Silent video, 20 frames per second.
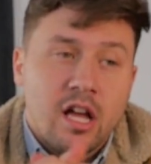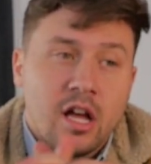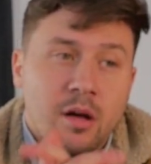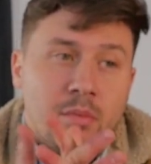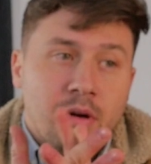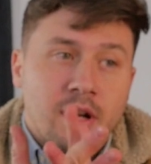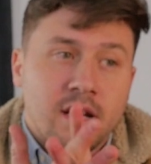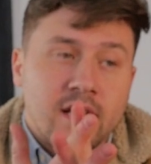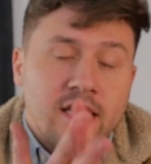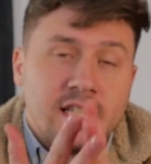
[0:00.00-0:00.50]

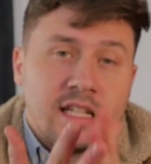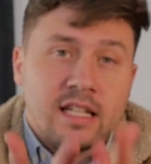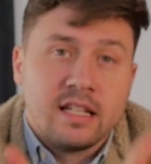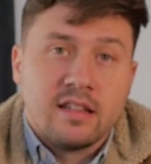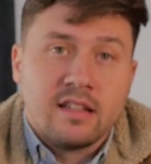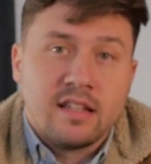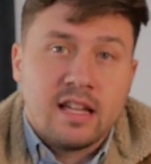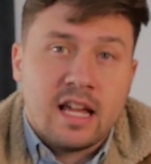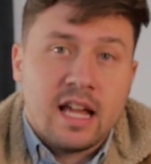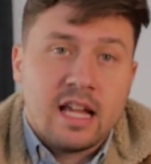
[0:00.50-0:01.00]
But at the end of
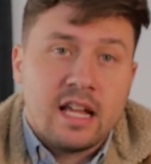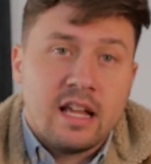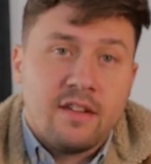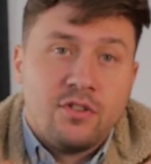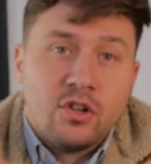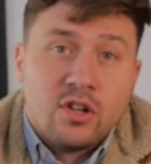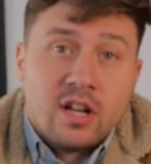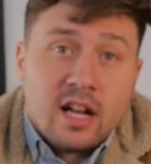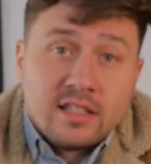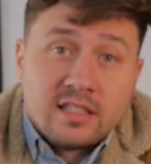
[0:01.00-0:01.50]
the day, if
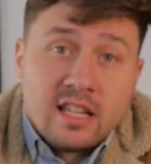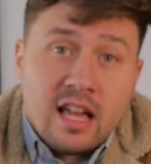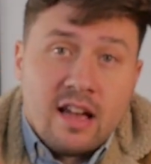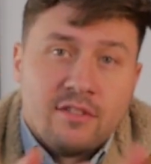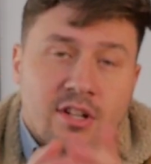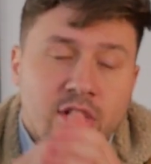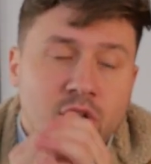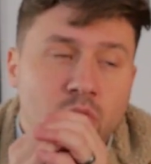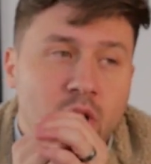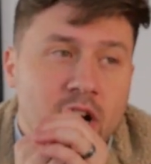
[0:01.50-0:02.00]
you guys have
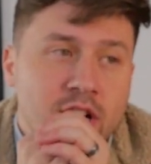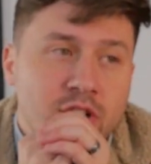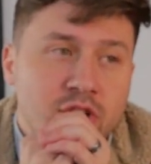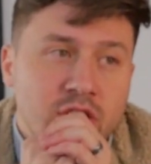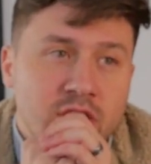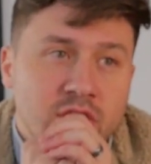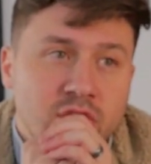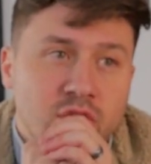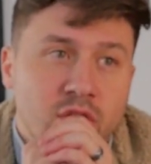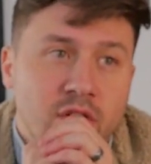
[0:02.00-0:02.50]
any
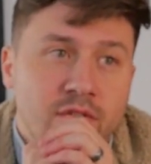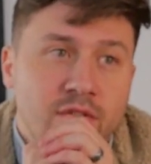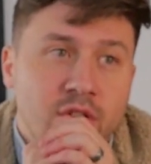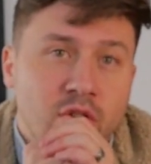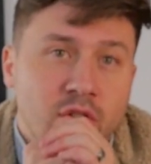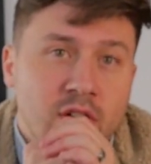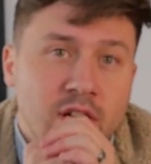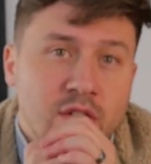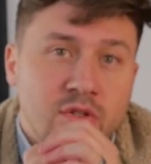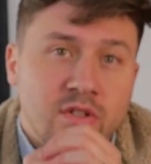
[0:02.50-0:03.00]
questions or if
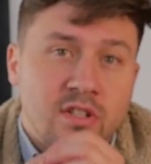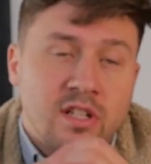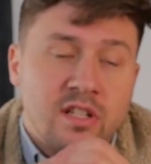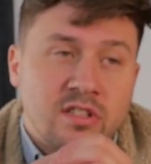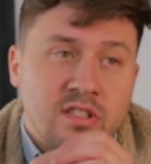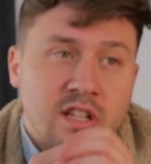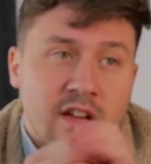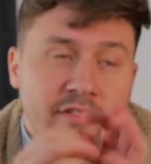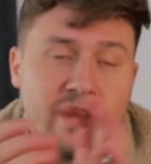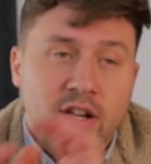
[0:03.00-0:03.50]
you're interested in
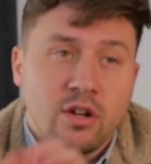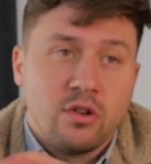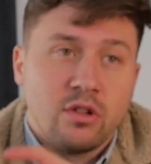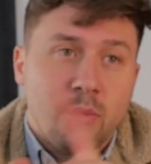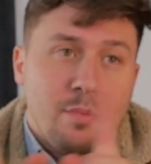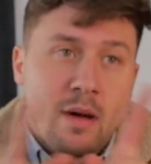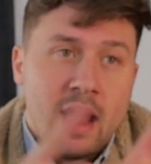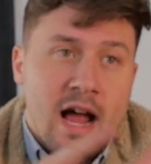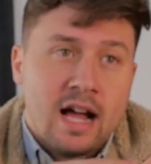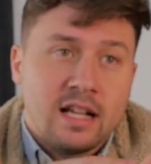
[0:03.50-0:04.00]
stuff, I know in the
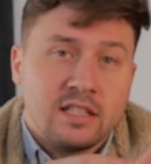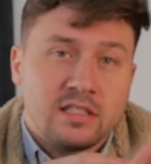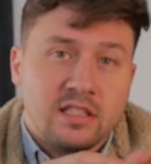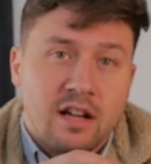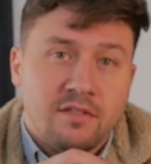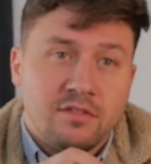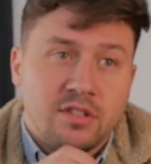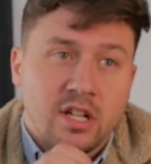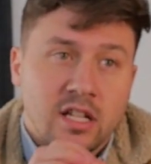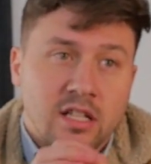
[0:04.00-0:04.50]
past
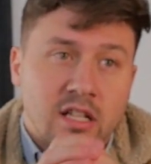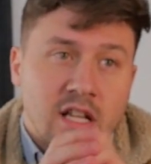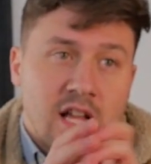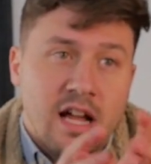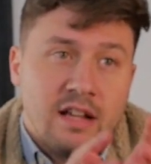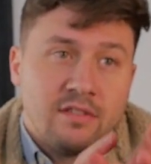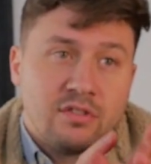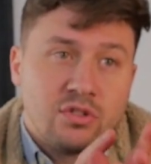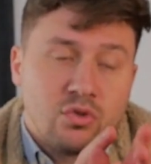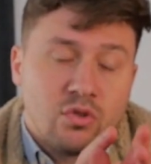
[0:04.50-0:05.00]
I've done
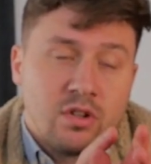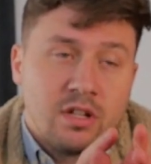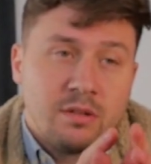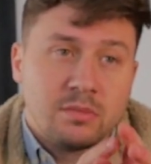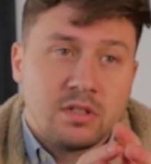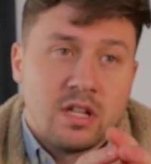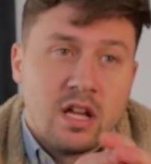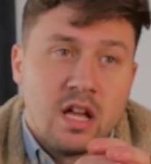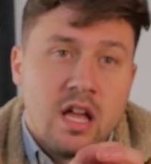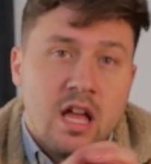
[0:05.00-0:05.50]
live streams.